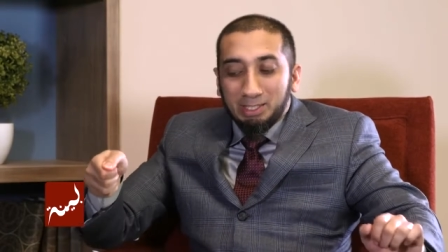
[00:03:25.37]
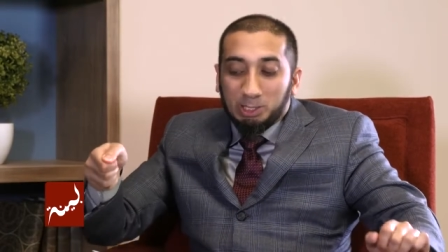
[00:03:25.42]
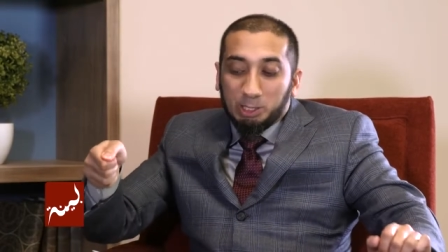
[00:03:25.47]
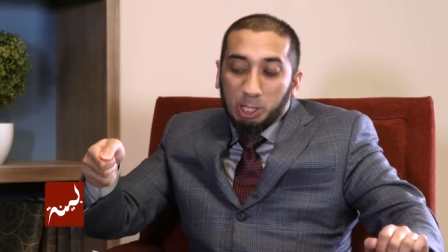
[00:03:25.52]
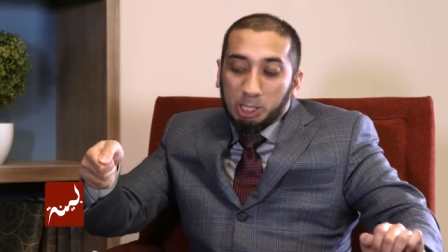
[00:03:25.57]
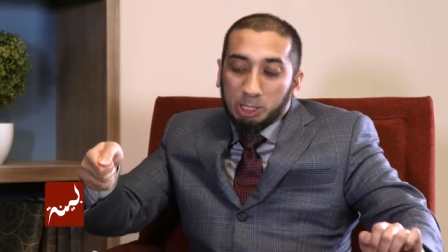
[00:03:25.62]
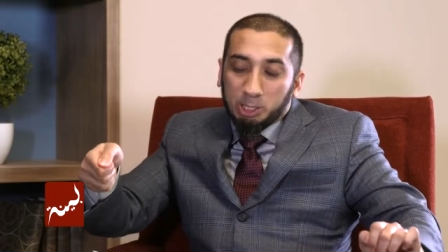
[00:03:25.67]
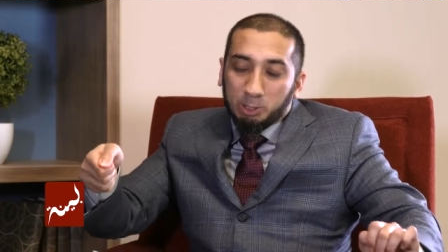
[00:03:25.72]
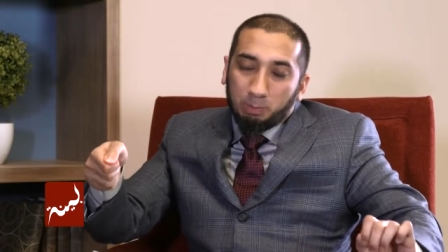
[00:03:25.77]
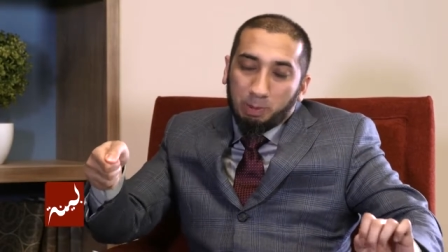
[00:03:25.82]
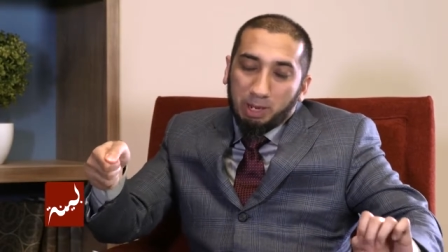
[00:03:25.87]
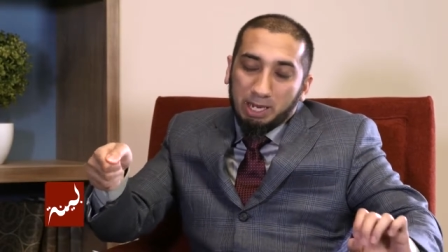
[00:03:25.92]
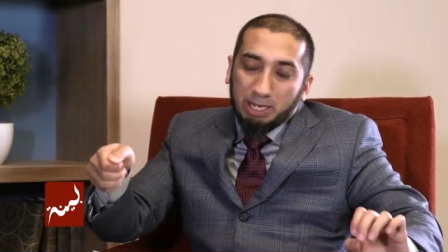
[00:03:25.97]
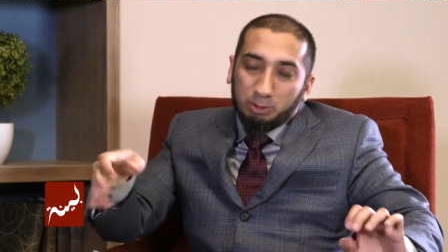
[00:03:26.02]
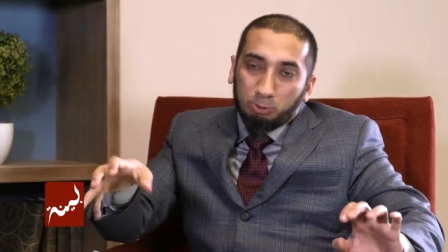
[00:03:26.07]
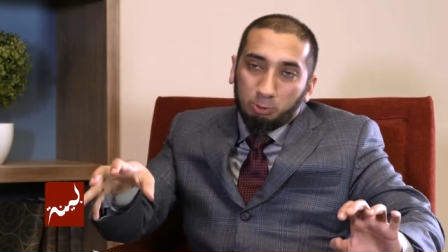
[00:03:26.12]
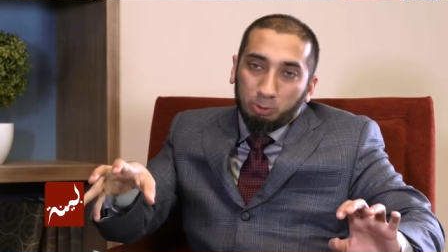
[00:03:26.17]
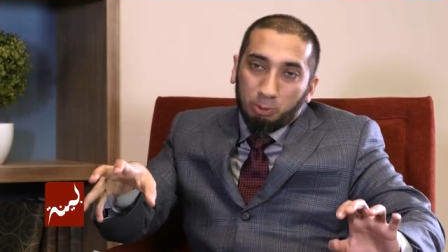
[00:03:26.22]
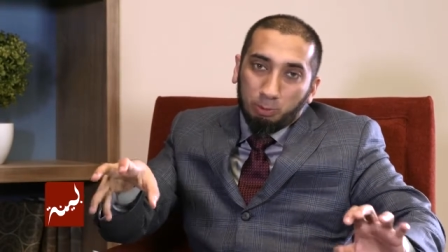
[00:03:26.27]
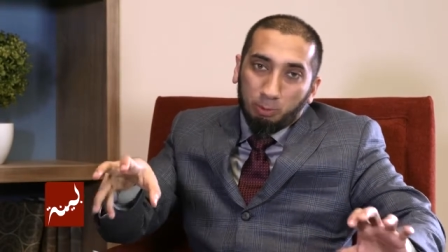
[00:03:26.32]
just by
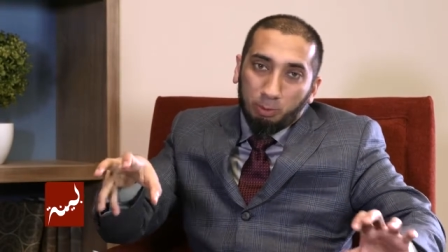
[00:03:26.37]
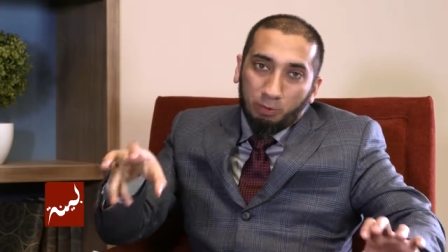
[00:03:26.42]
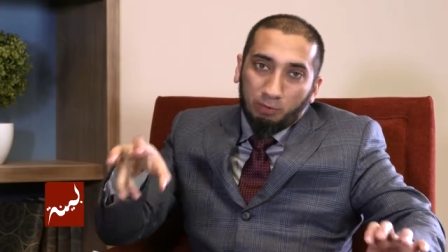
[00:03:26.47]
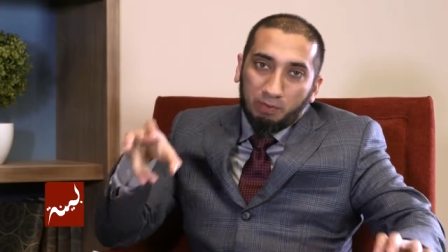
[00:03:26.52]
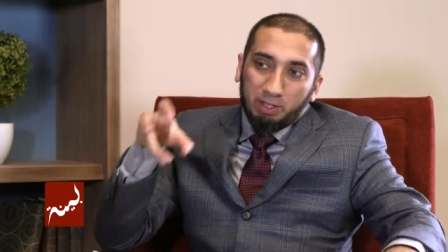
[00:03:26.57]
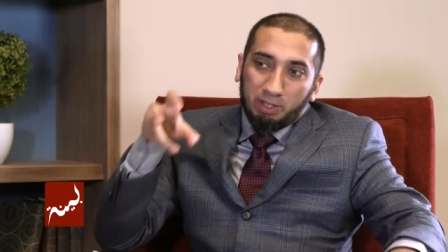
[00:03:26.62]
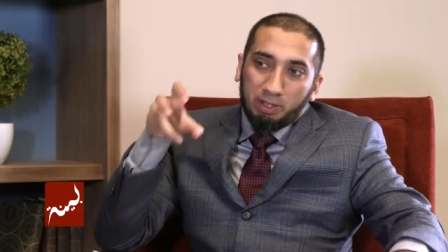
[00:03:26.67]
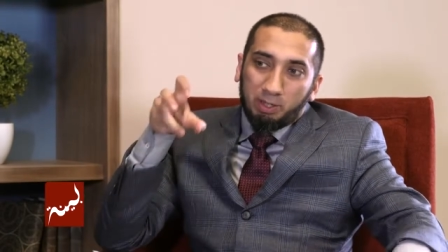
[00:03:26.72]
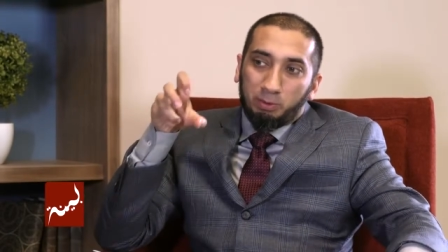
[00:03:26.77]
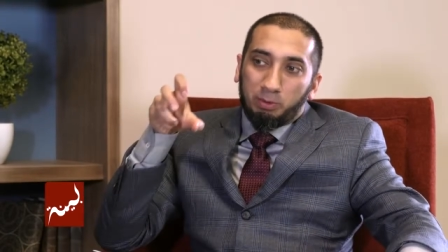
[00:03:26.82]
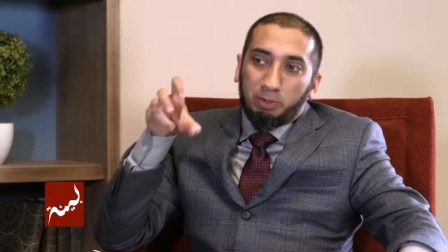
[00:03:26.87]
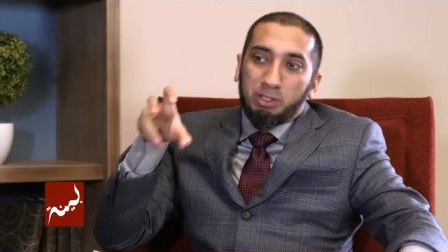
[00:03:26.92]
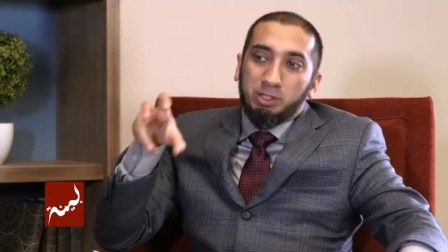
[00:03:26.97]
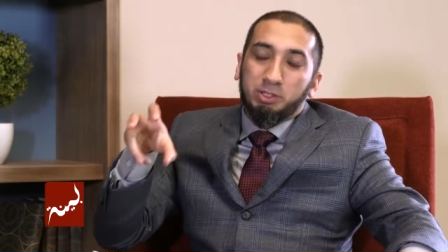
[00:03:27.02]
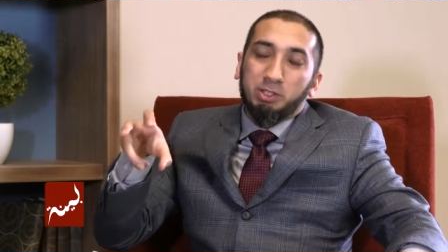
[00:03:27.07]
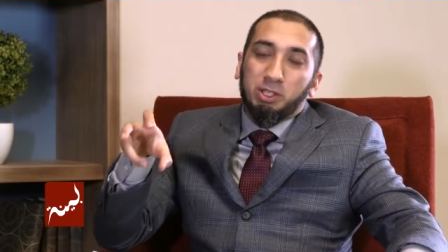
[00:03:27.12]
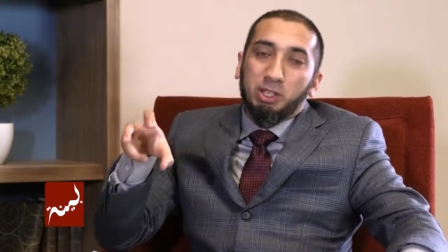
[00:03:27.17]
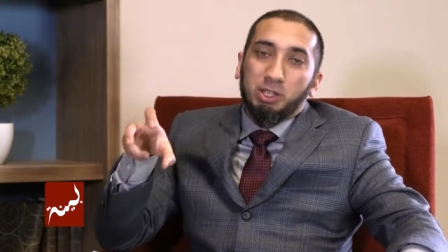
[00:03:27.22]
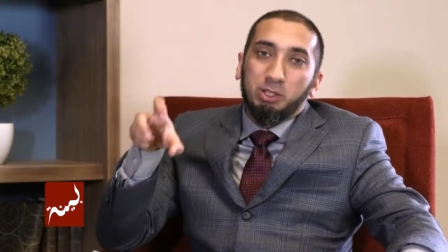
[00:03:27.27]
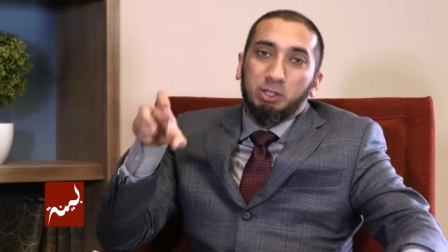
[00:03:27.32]
removing the
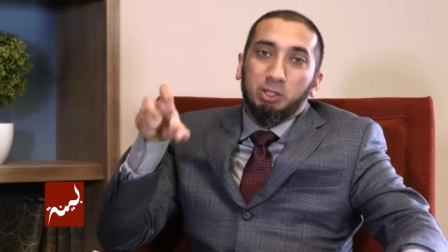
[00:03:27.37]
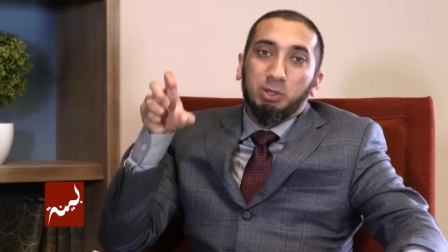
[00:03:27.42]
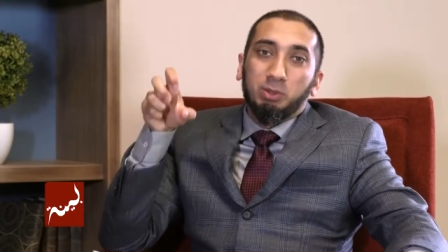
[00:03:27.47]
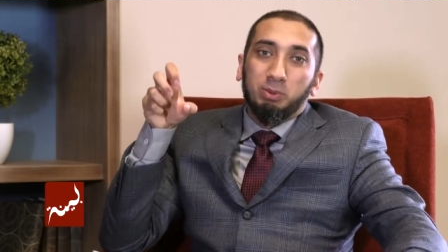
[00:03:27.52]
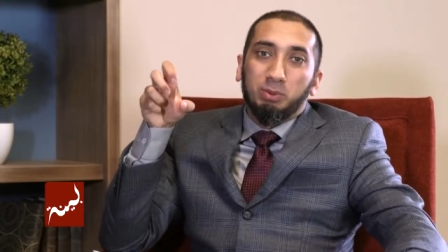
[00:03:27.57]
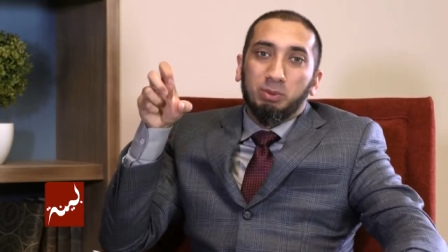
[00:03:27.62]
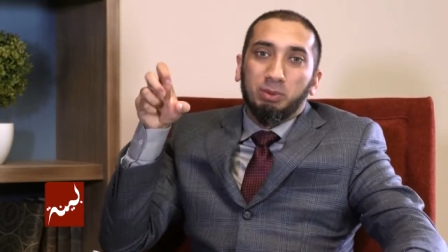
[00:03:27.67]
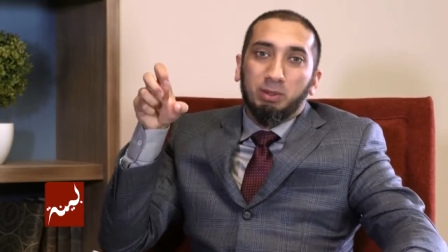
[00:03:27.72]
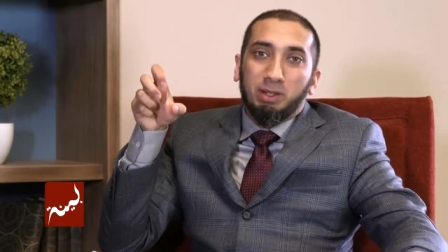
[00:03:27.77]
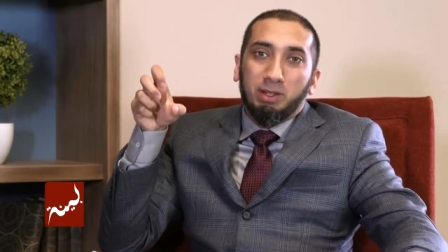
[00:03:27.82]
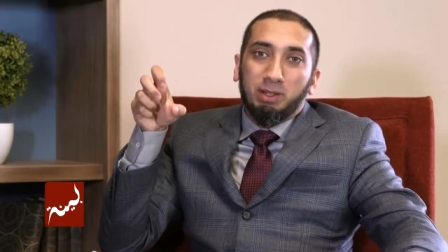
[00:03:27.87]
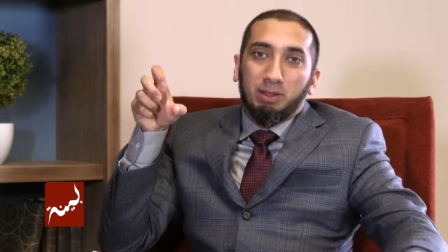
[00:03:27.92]
words you,